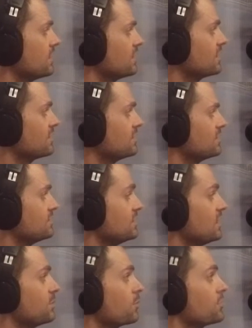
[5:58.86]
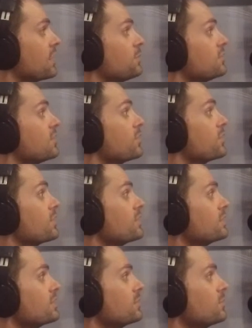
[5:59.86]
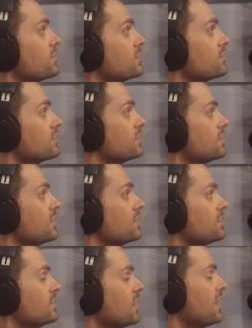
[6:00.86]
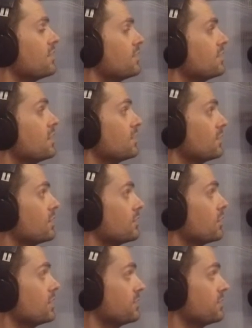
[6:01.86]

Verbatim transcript: uh, she needed more time to sit with it because it had had a, a great